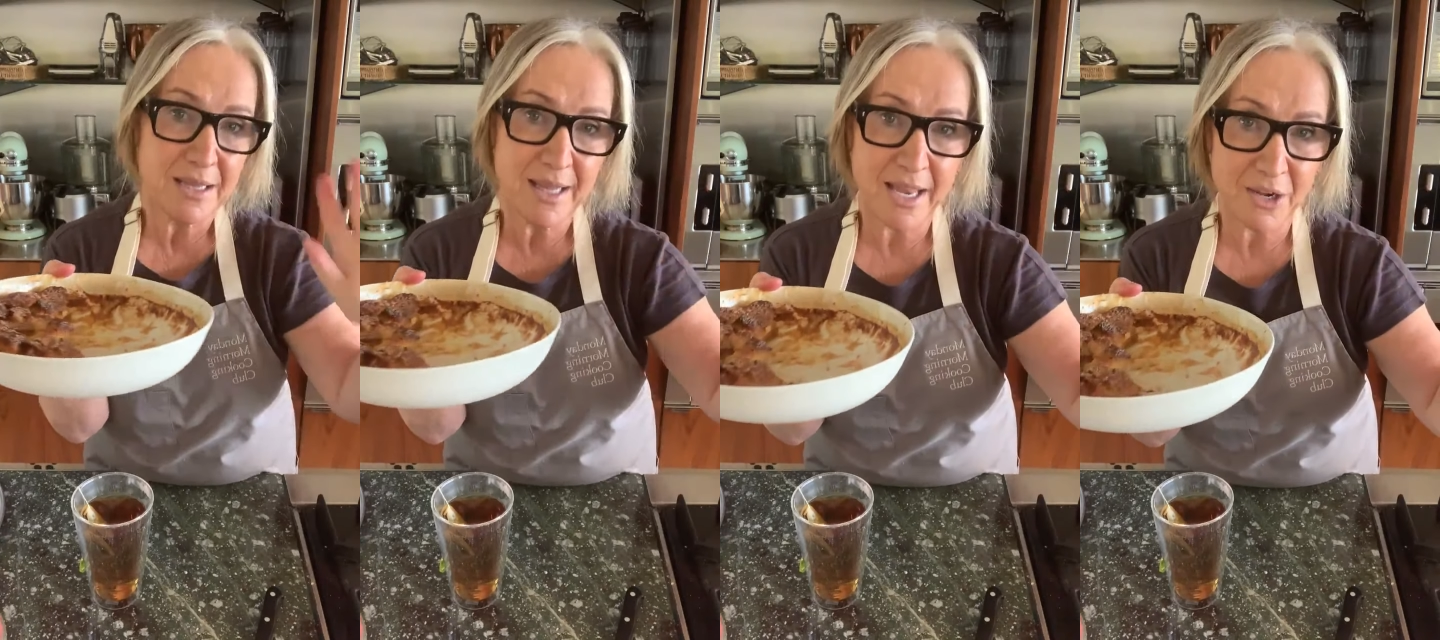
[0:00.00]

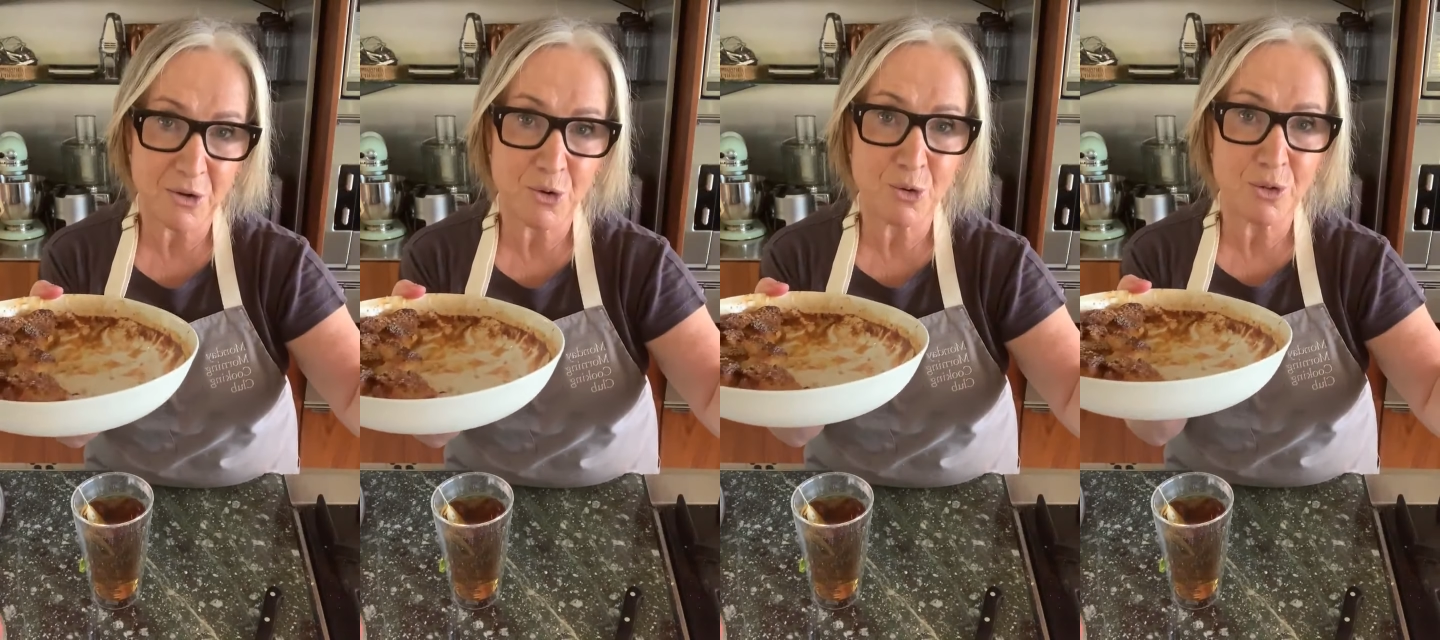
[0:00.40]
let it
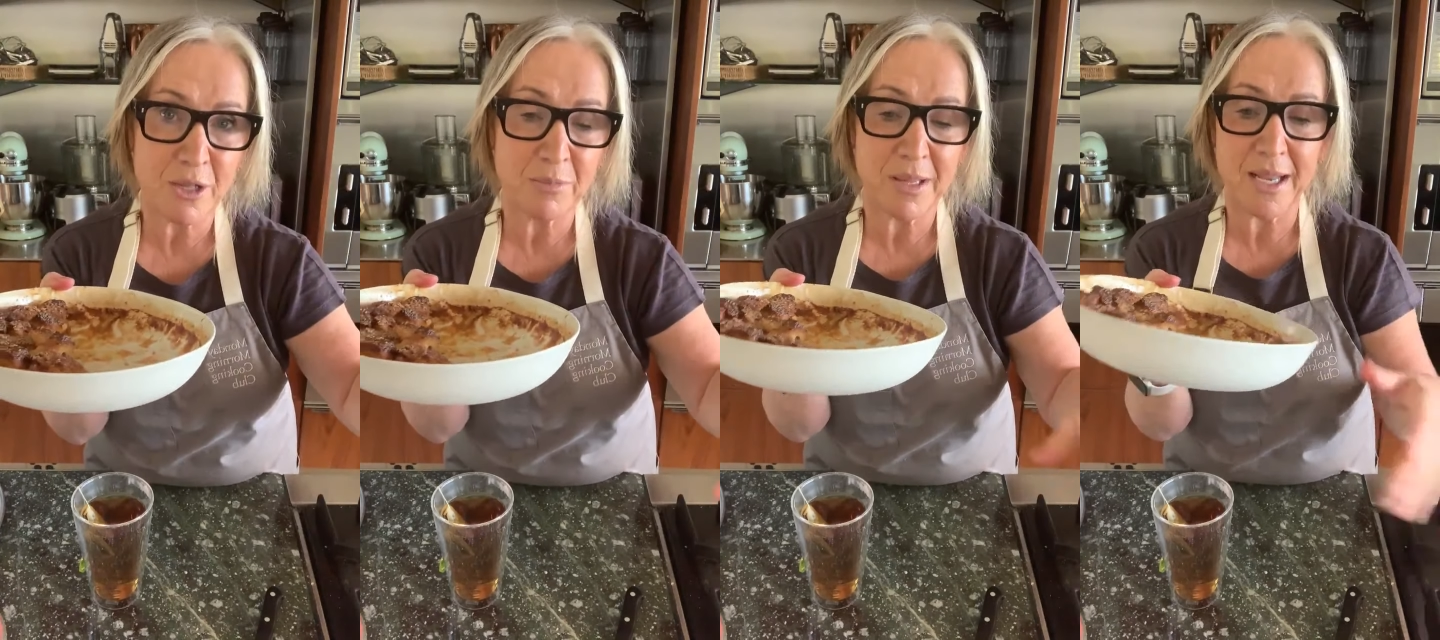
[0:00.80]
cool
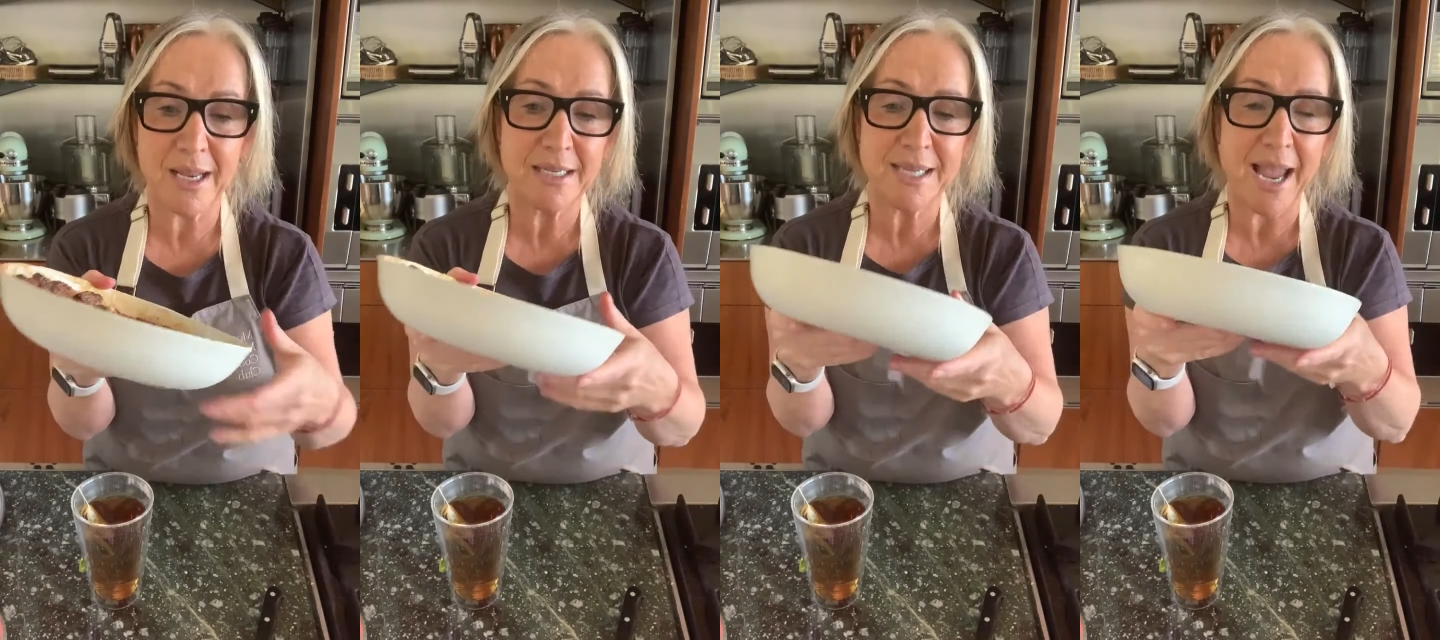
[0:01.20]

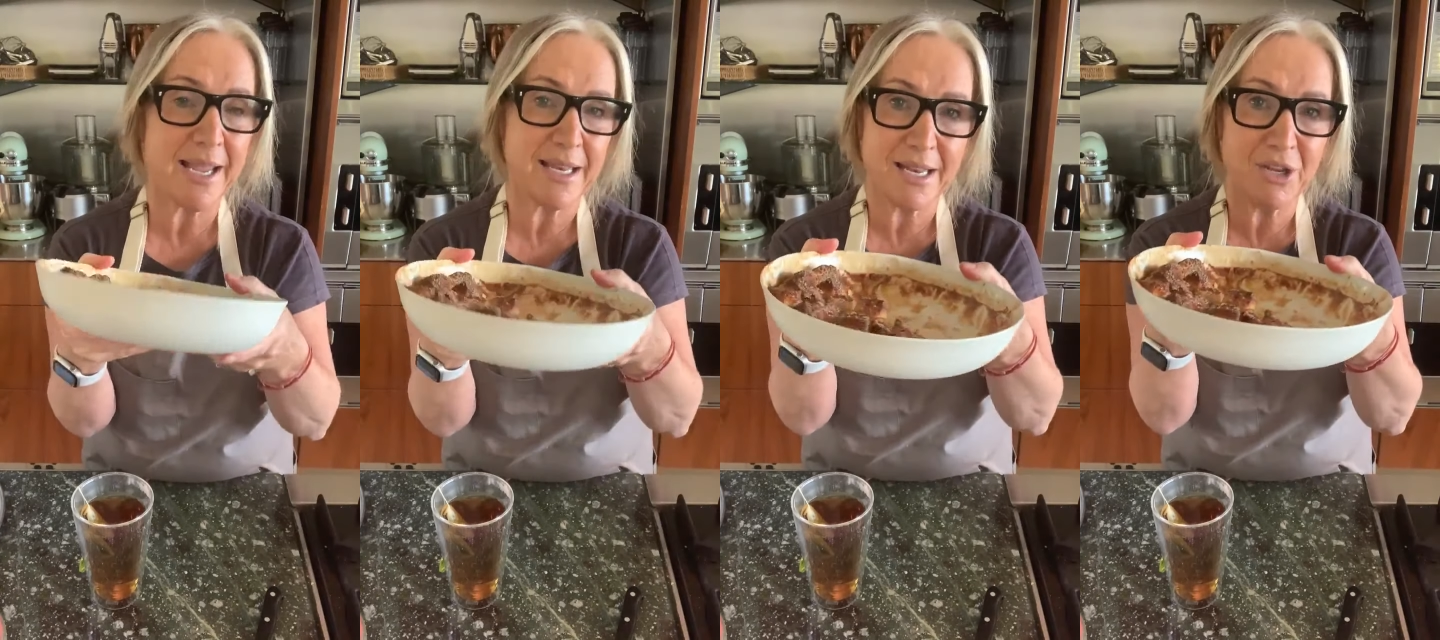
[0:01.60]
completely,
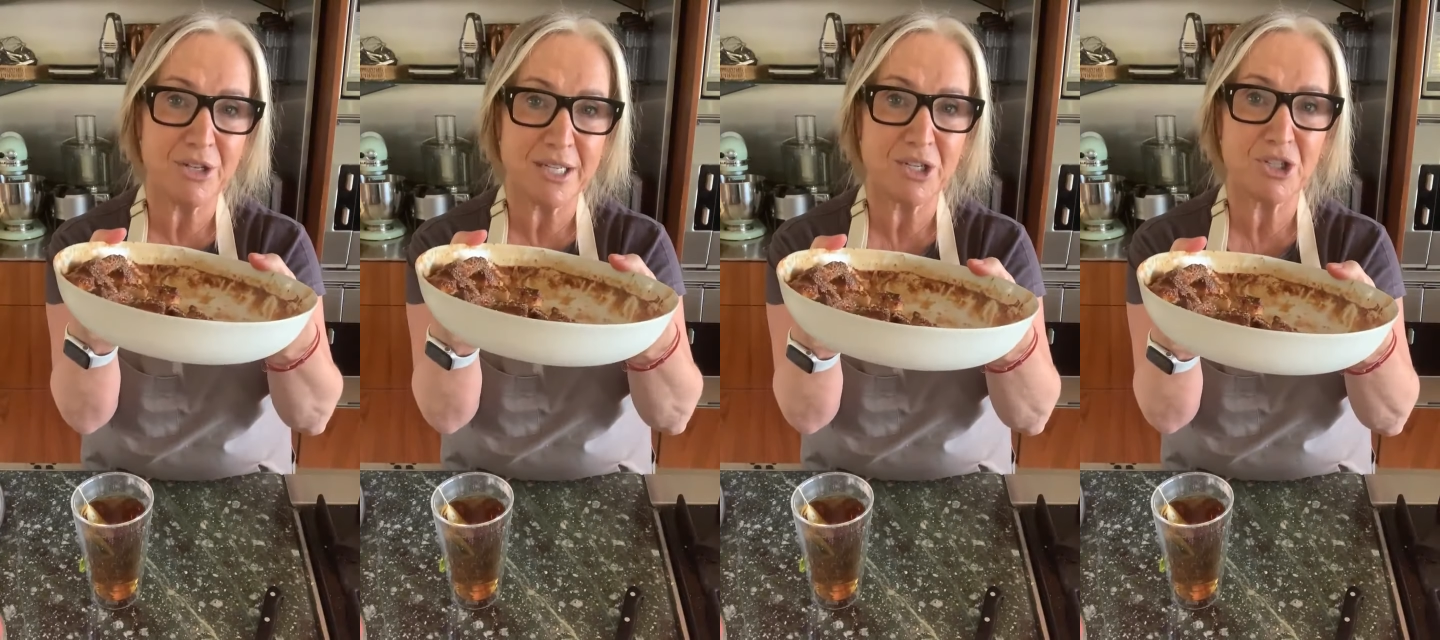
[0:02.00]
take it in
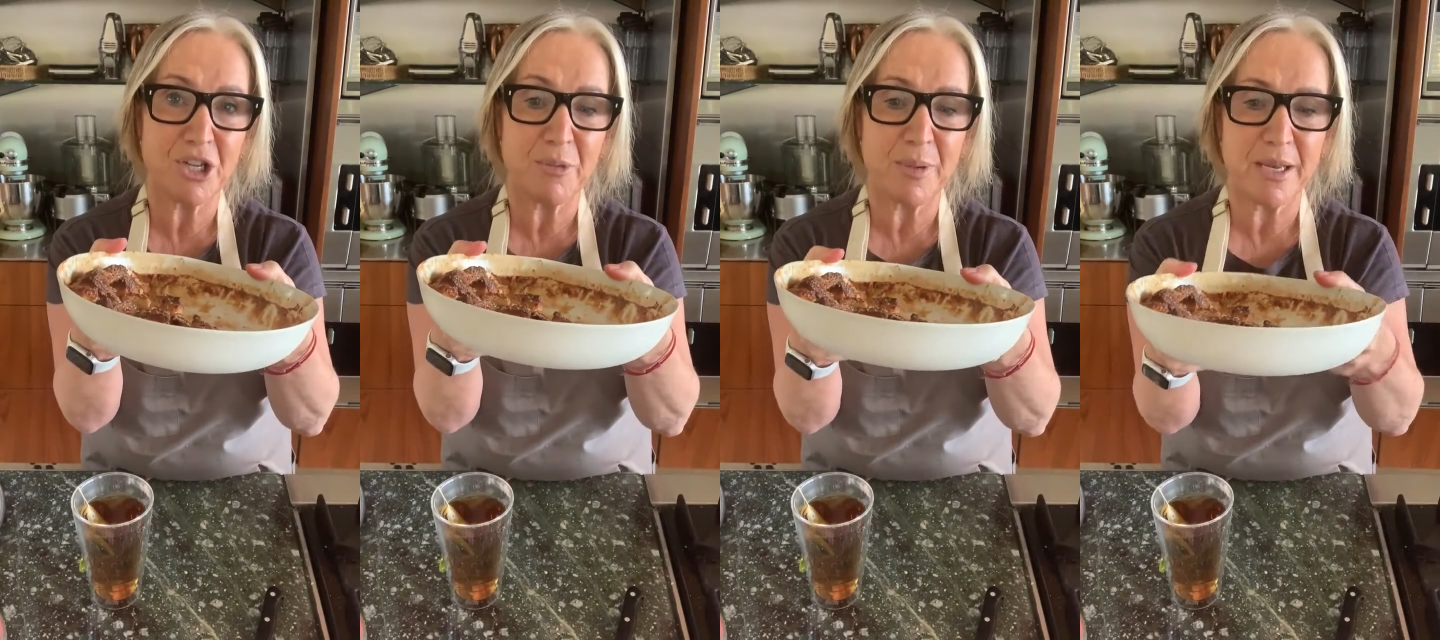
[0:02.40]
your dish to
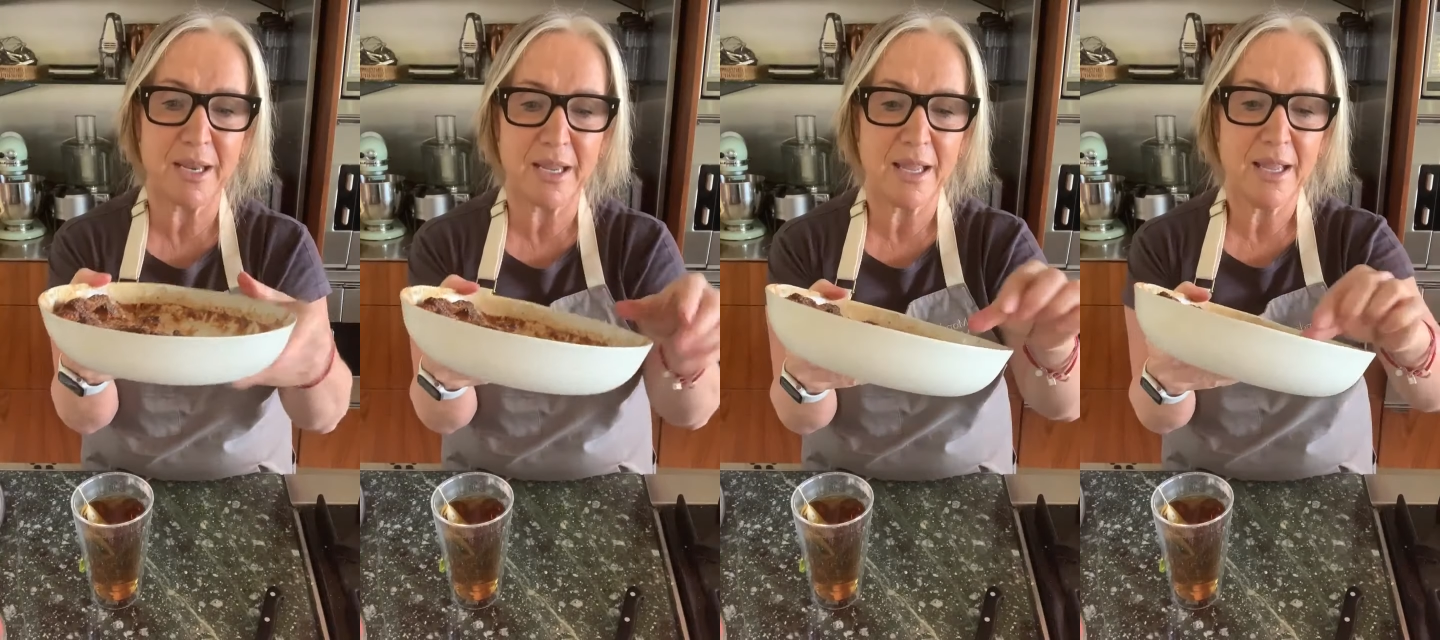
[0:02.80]
your
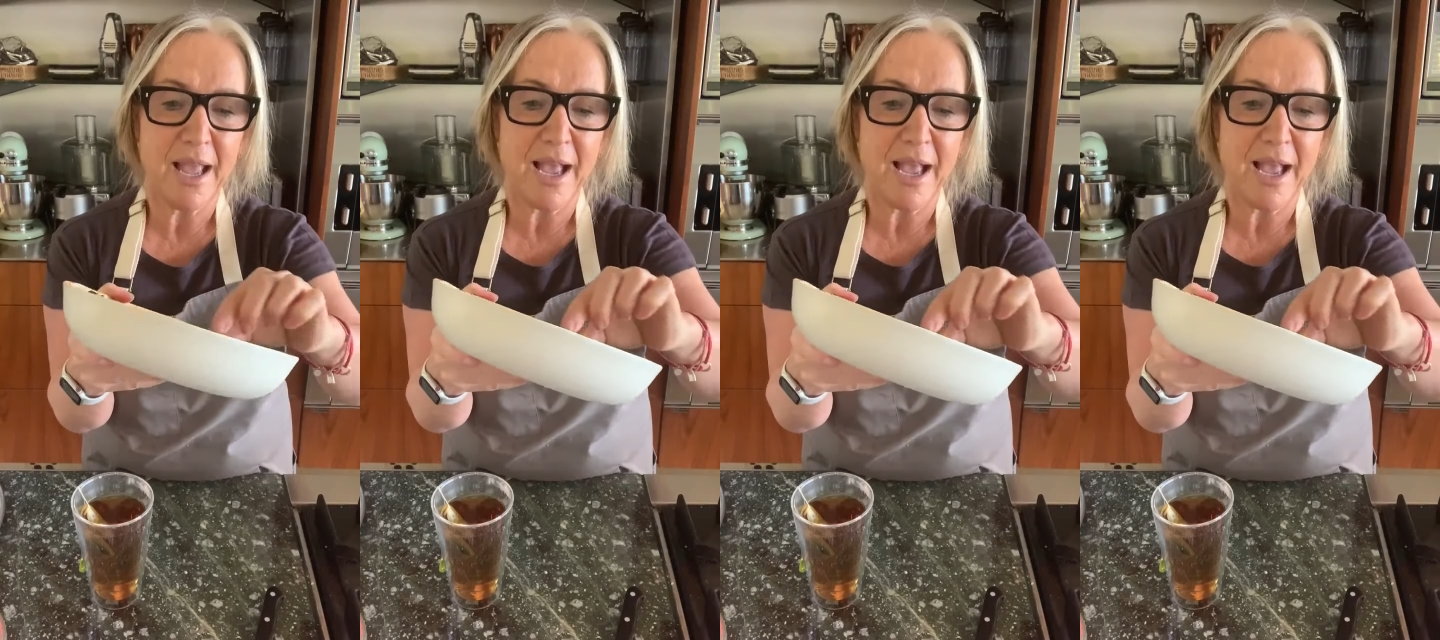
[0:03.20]
picnic,